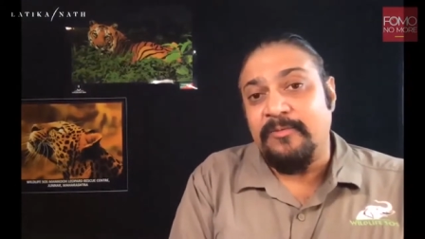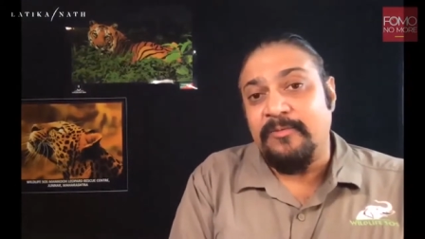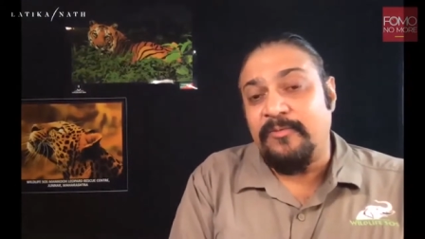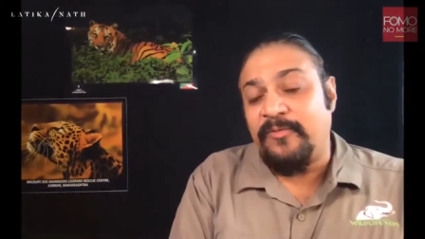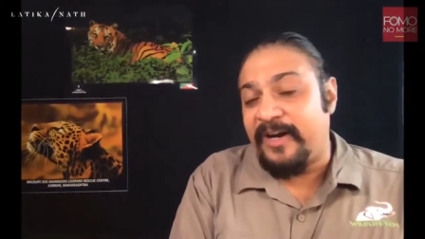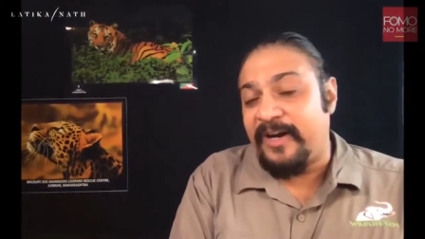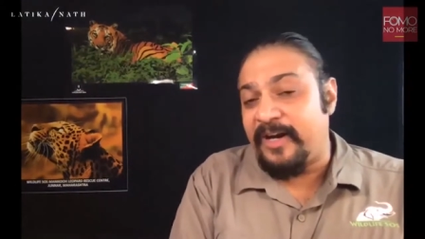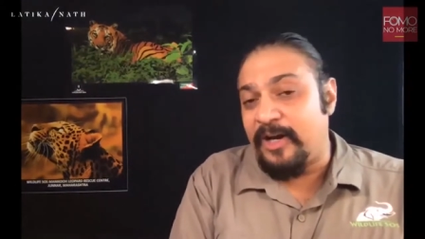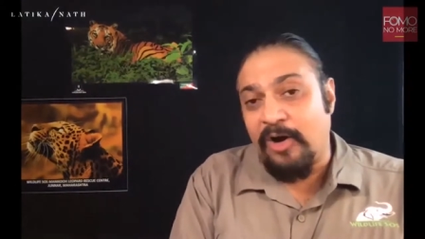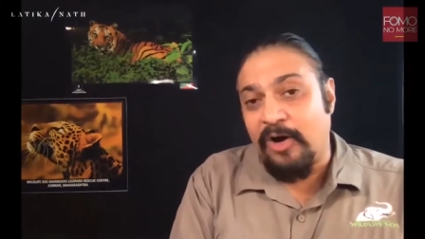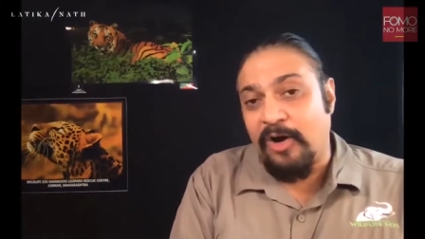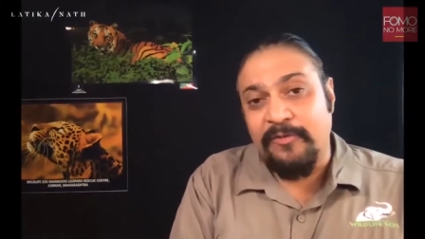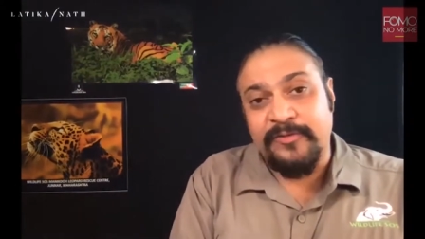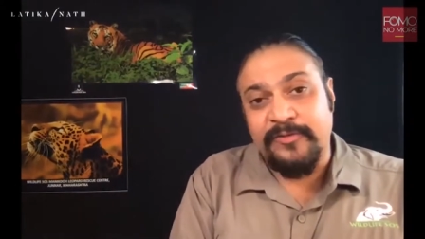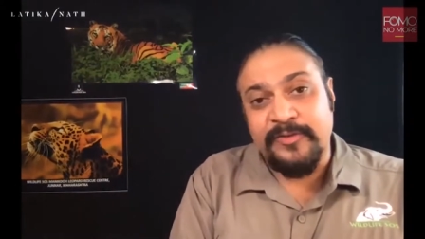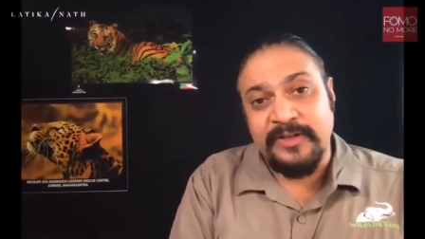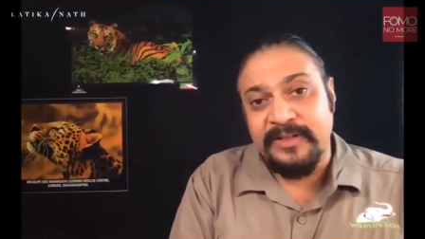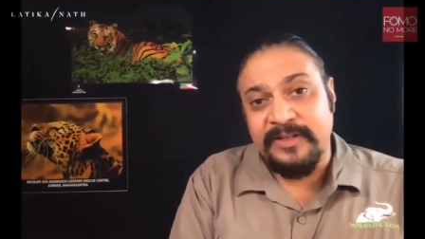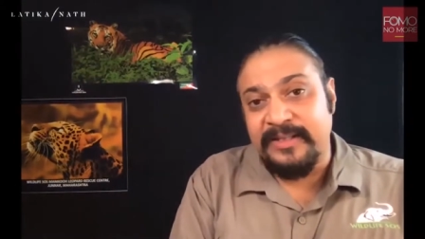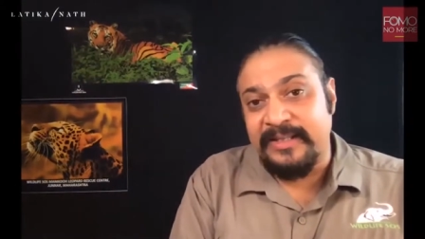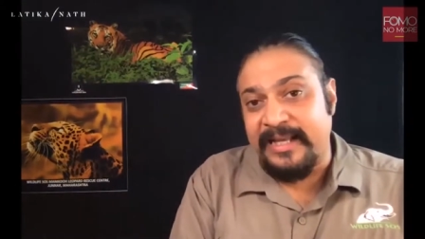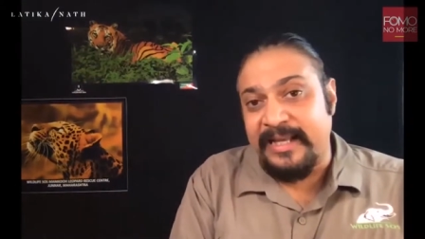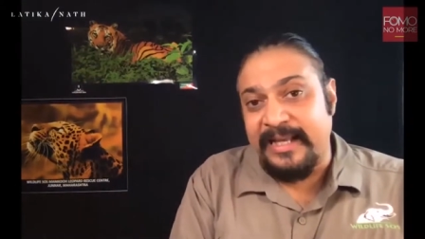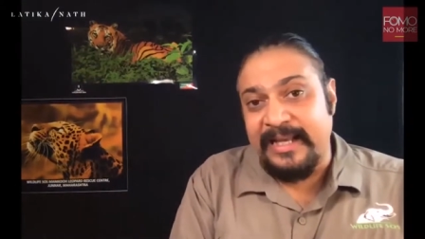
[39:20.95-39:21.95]
Very
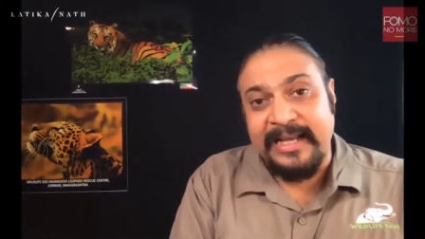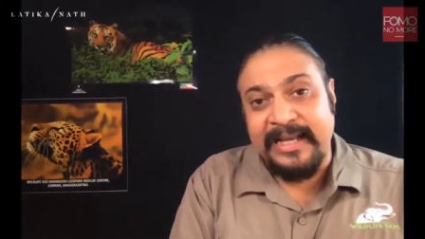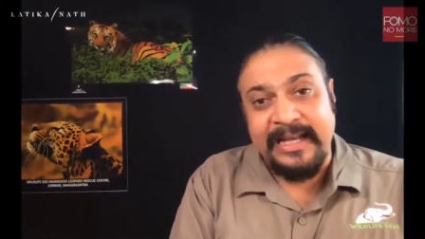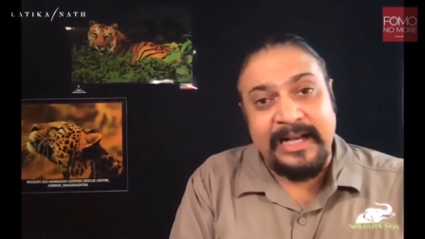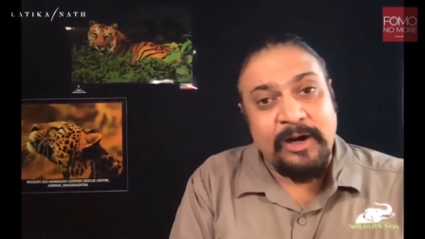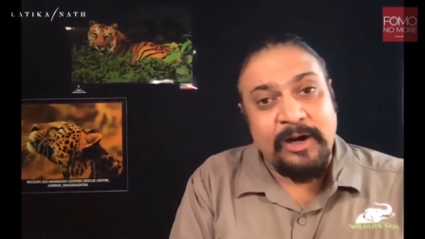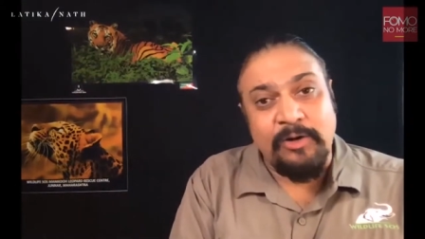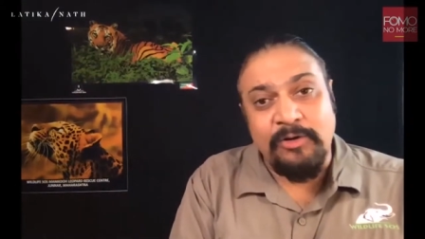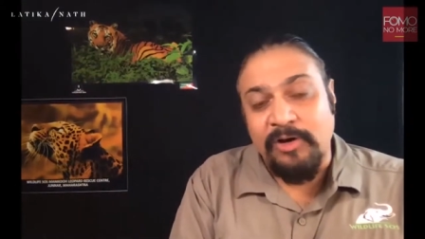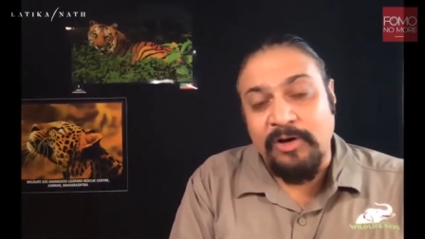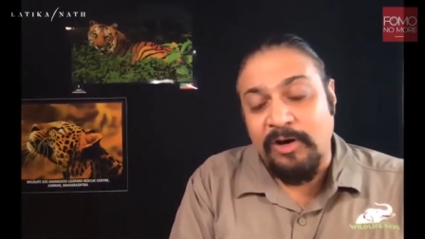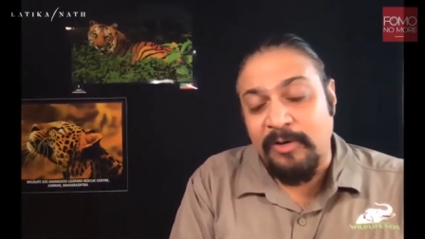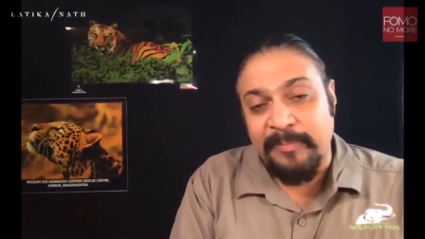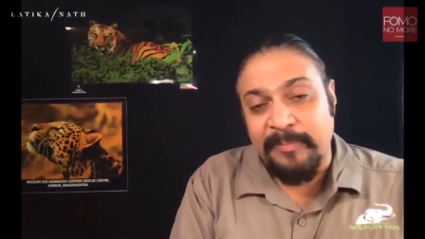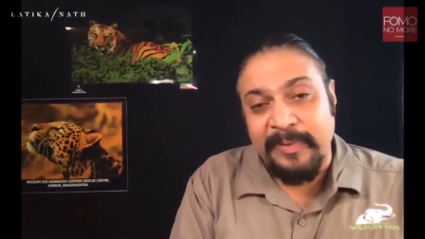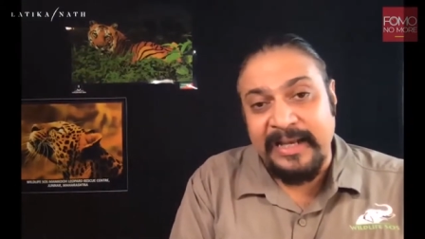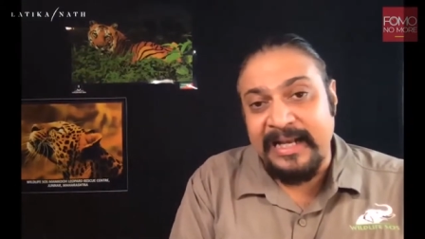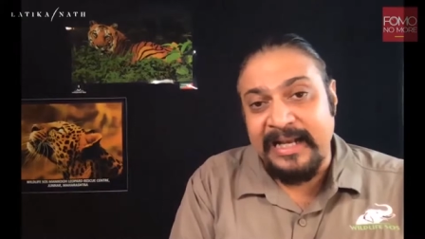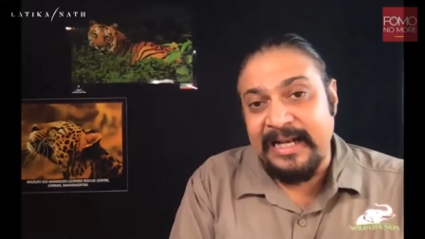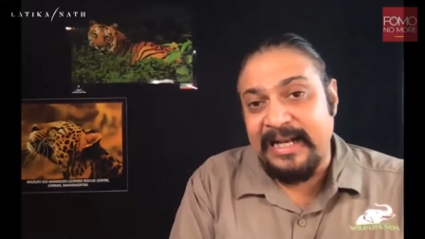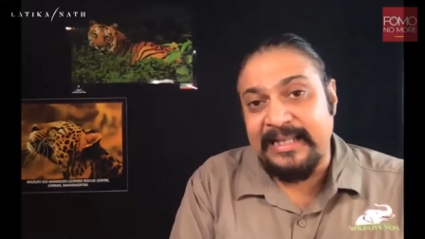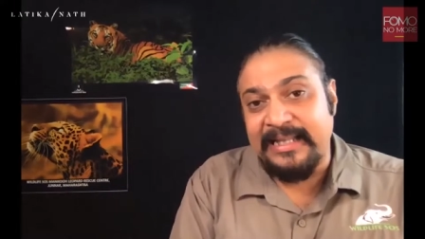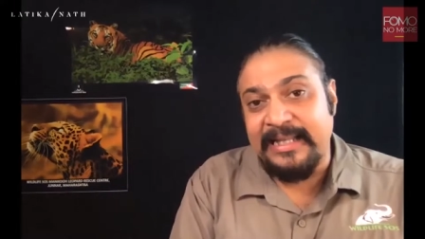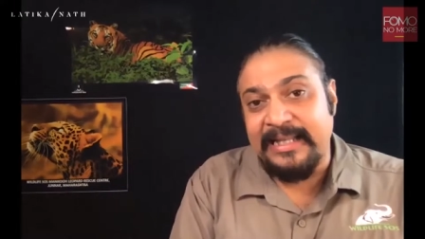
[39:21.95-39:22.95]
often they get out on
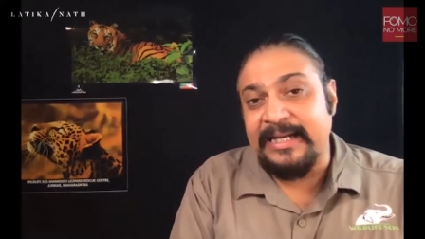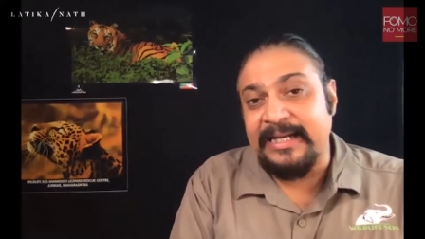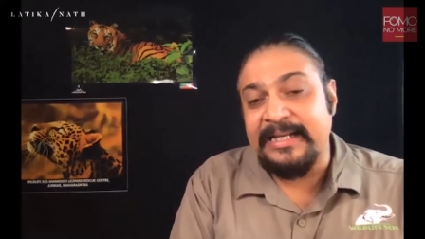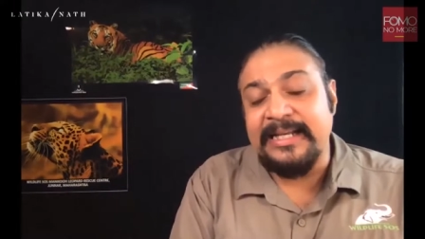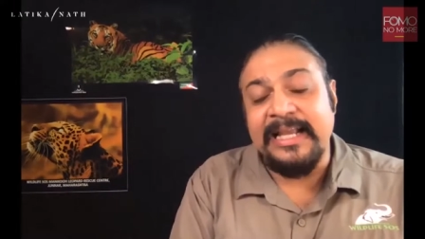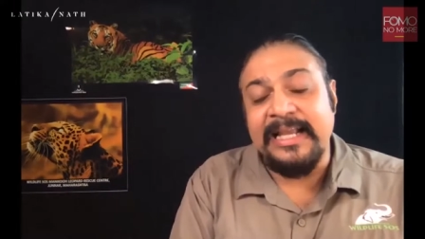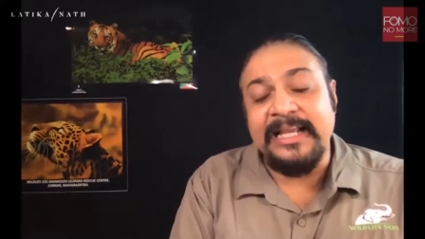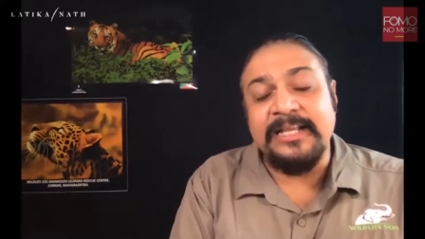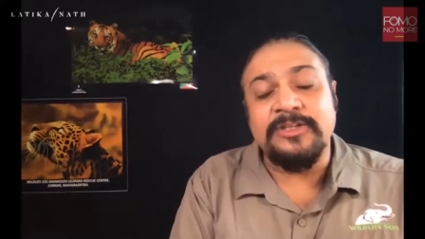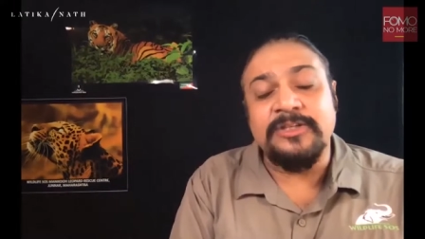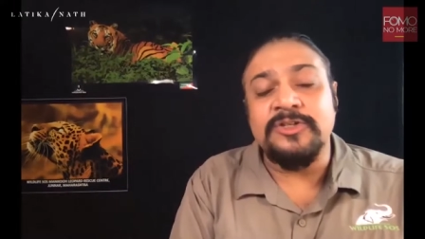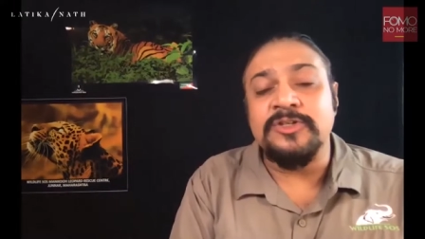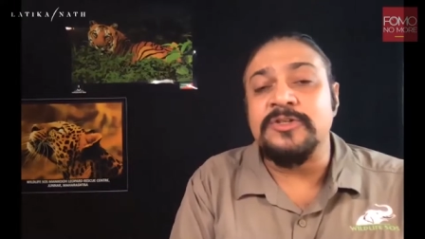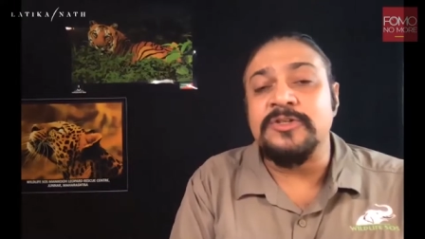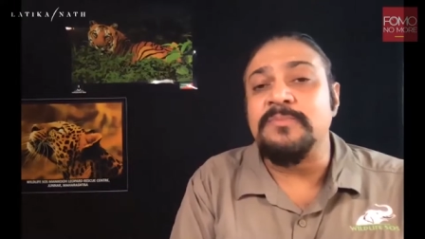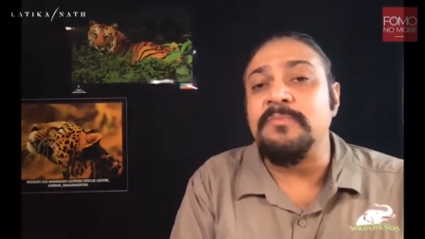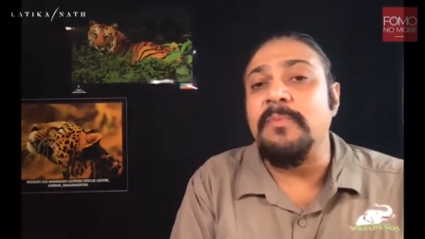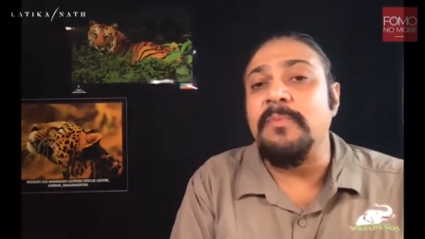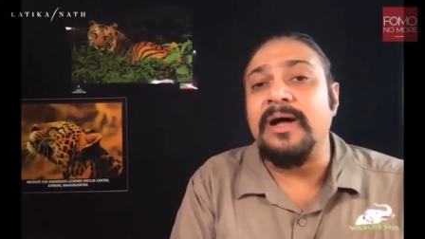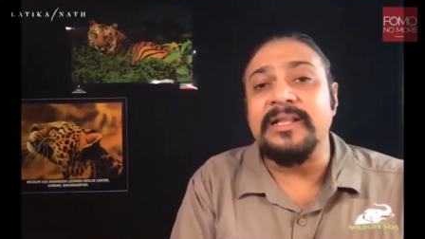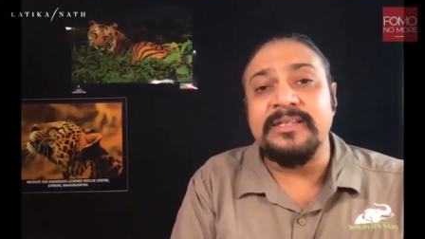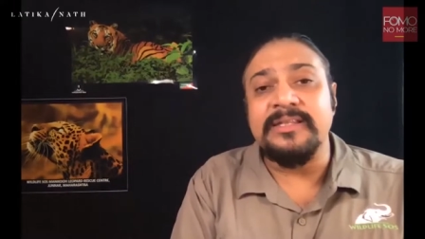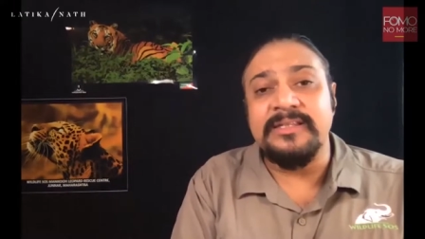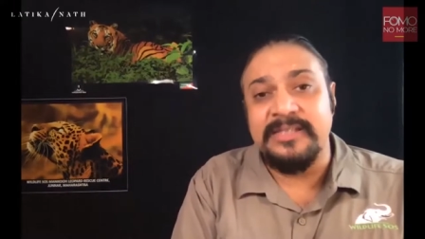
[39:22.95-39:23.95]
bail and then it takes us
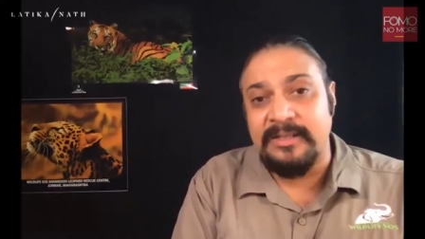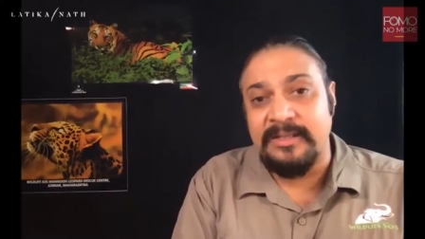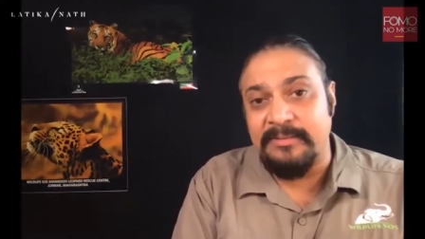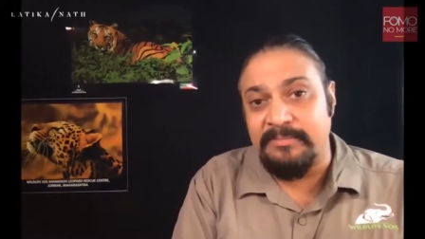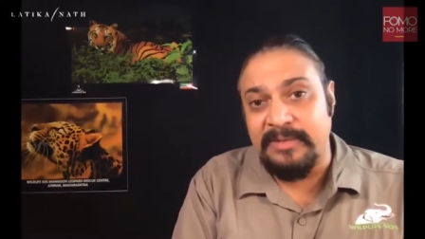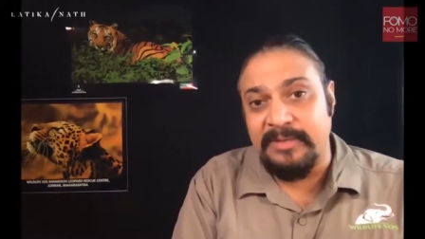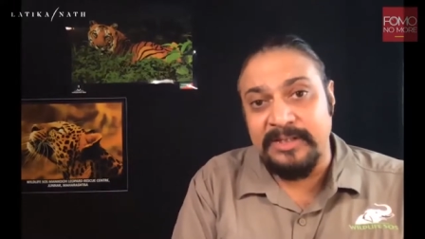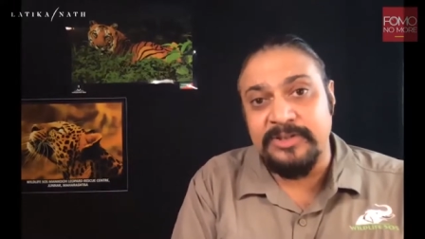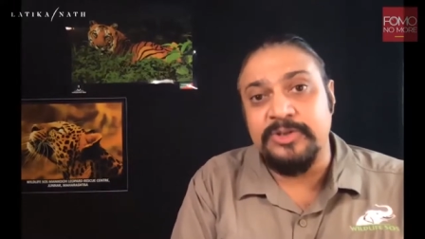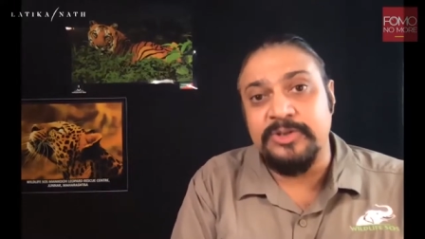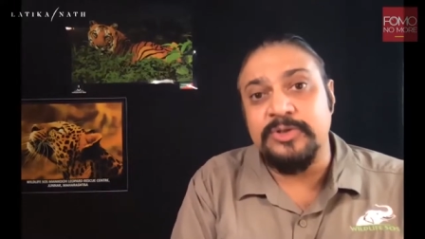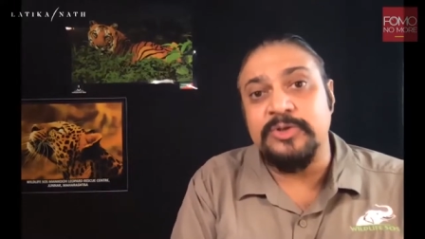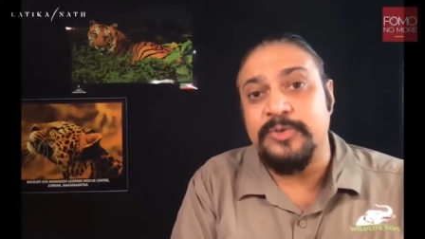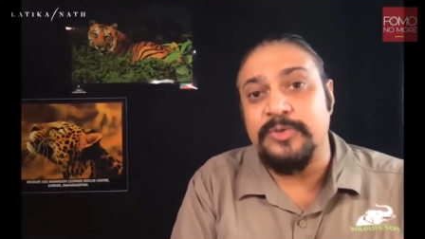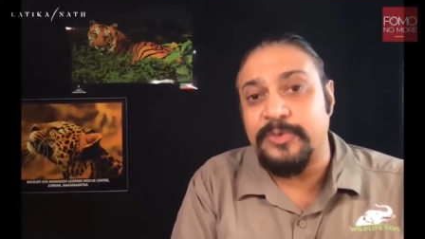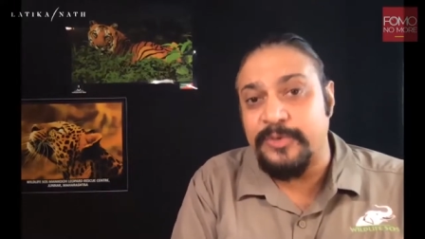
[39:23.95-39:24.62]
months and months to